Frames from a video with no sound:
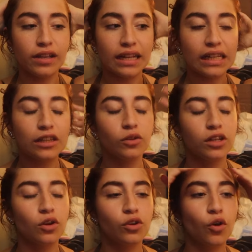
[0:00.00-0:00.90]
like, Hitori
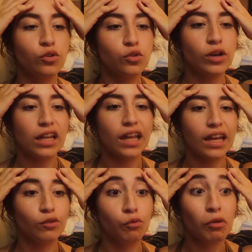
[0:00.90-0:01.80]
no Yoru and,
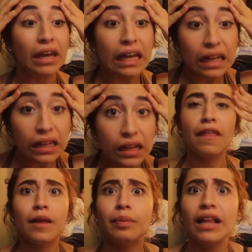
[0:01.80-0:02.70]
like, Ring. And then
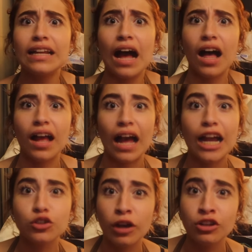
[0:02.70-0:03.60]
they played uh,
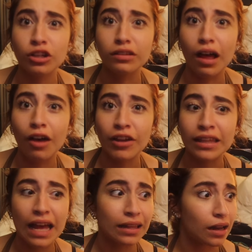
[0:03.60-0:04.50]
Hydrangea Love at
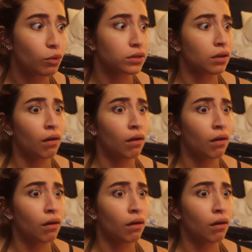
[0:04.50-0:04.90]
the end, and I was like,